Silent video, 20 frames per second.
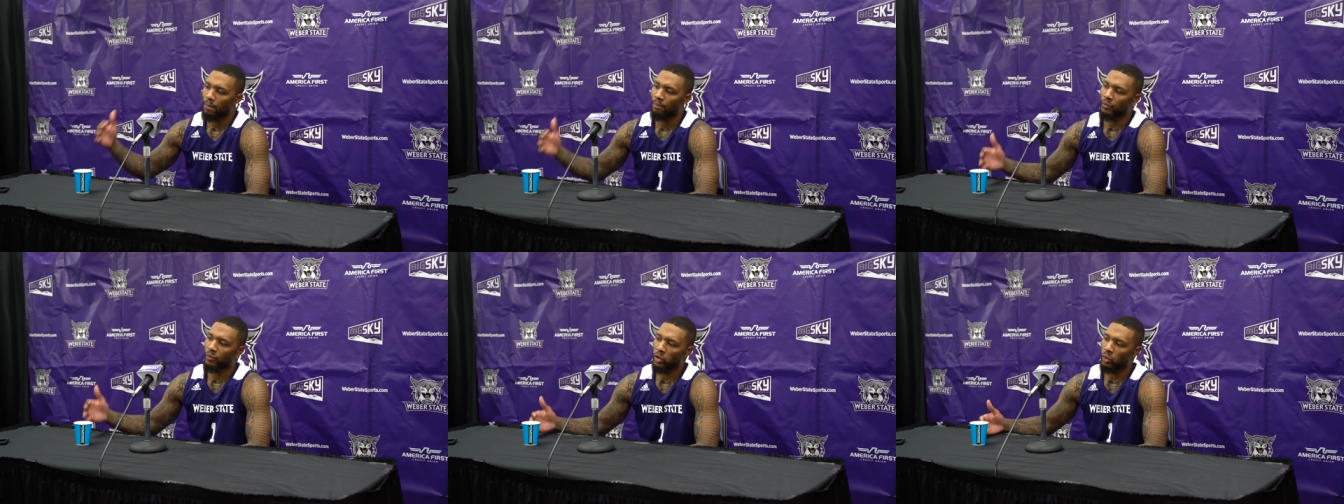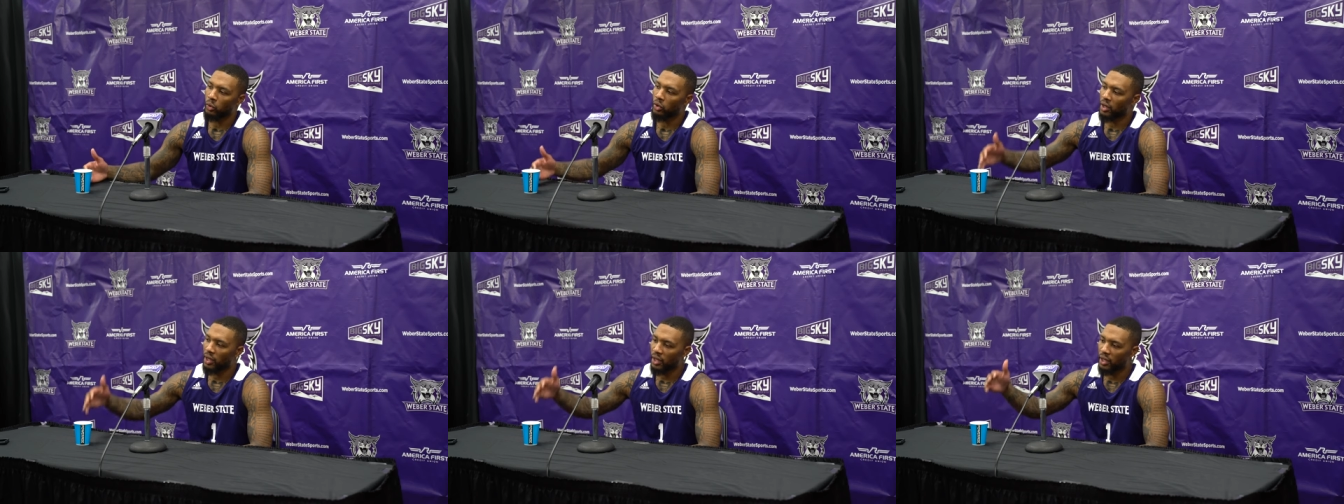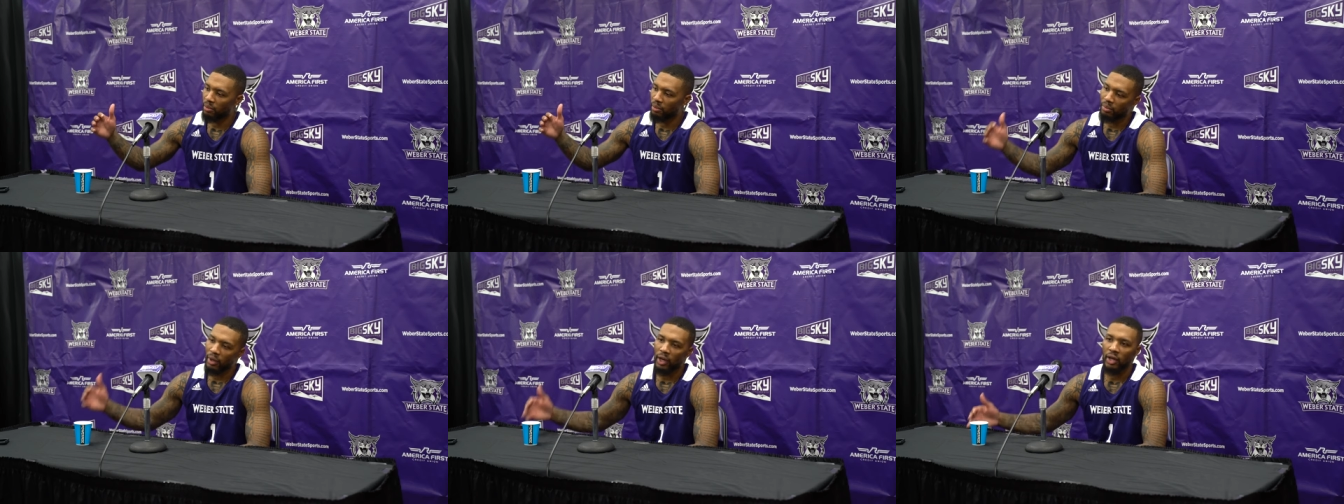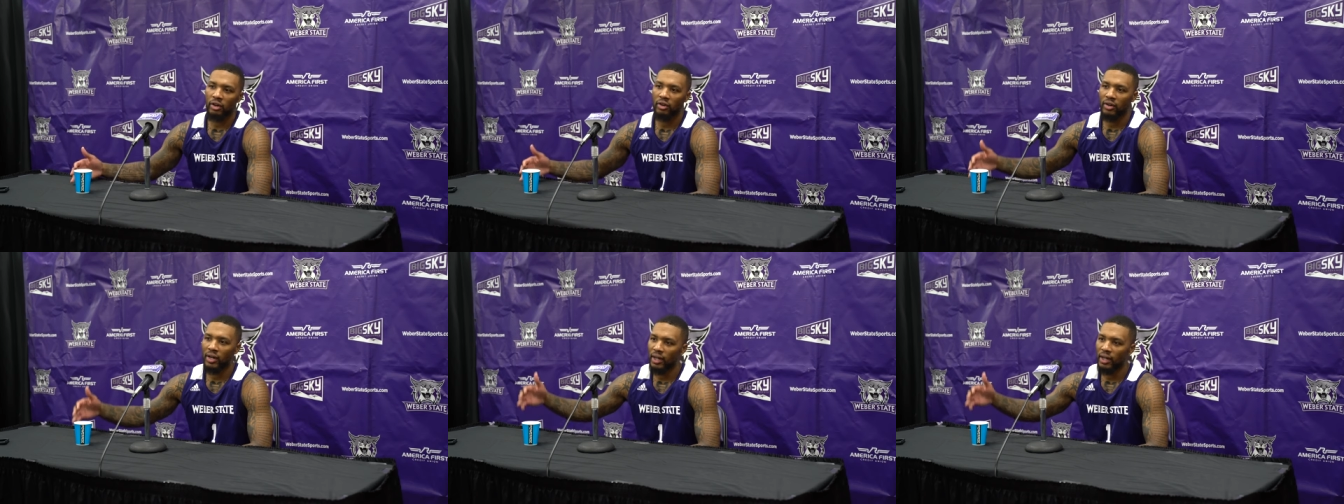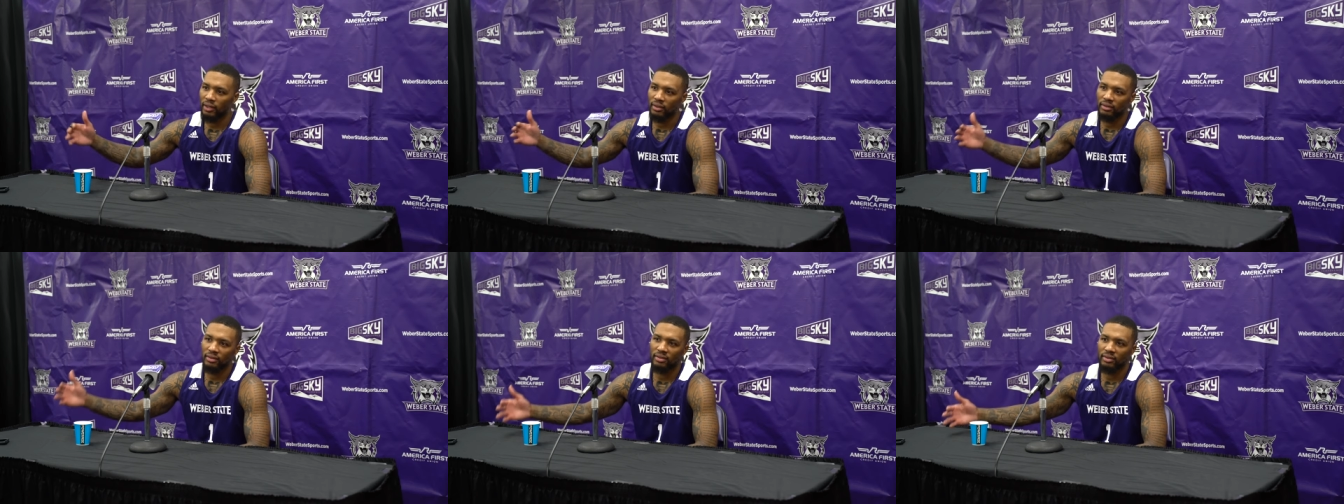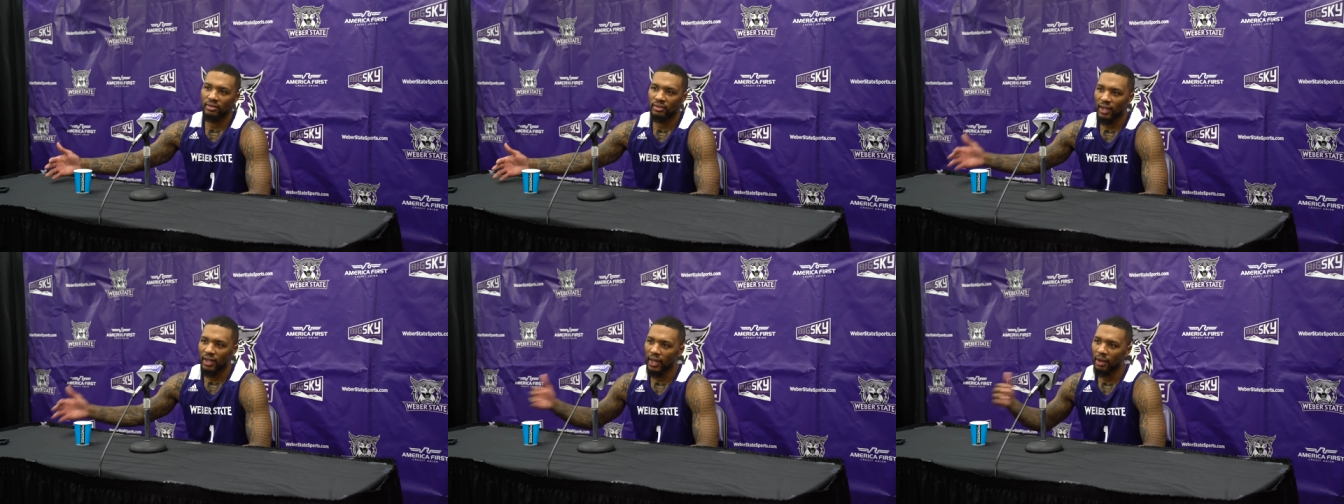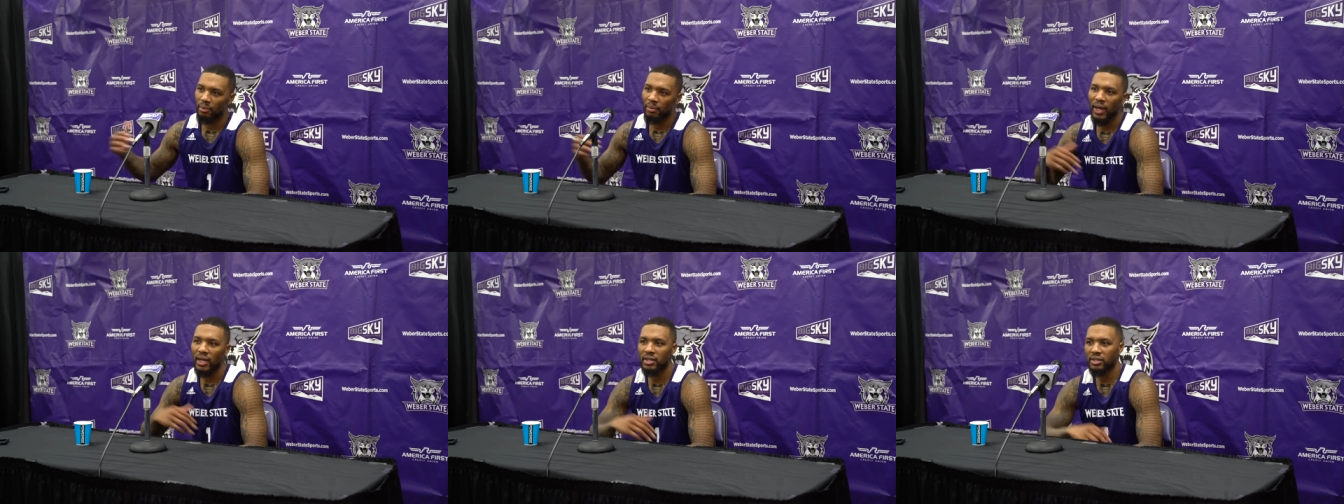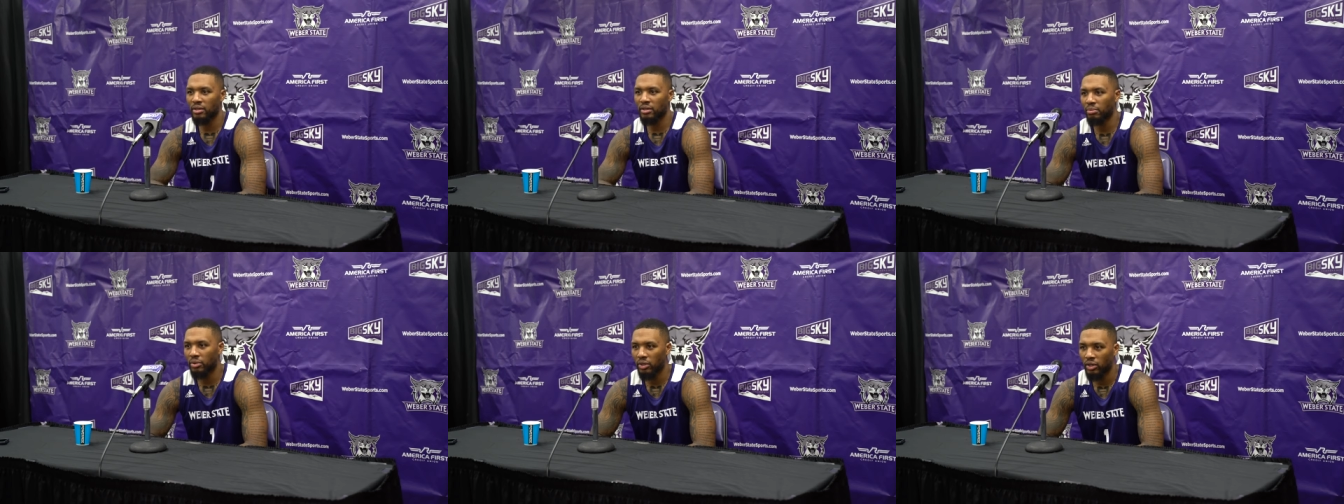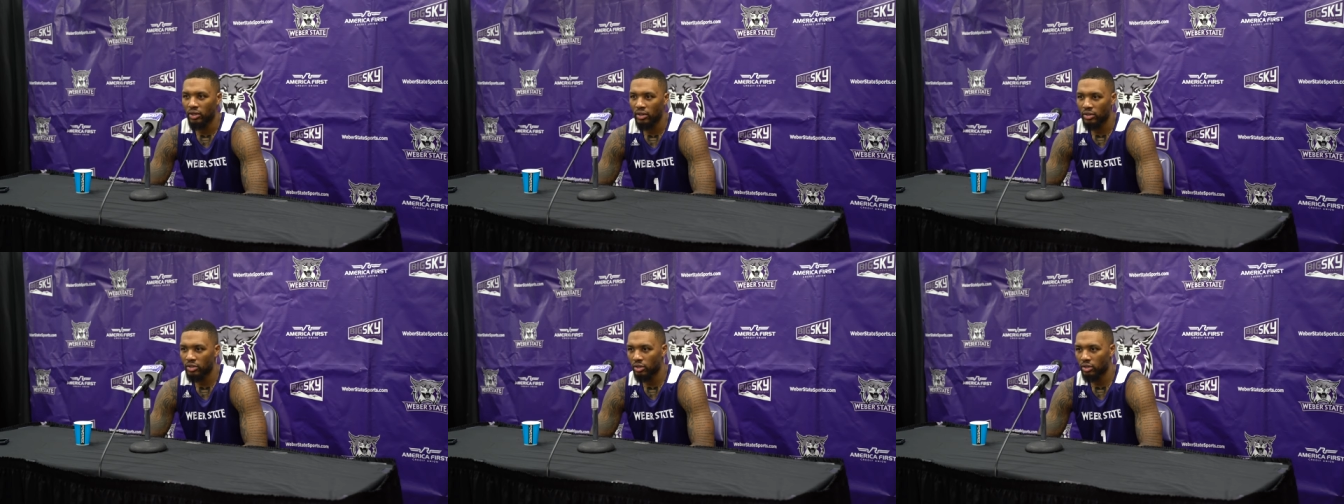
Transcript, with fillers: you want to get better at at basketball.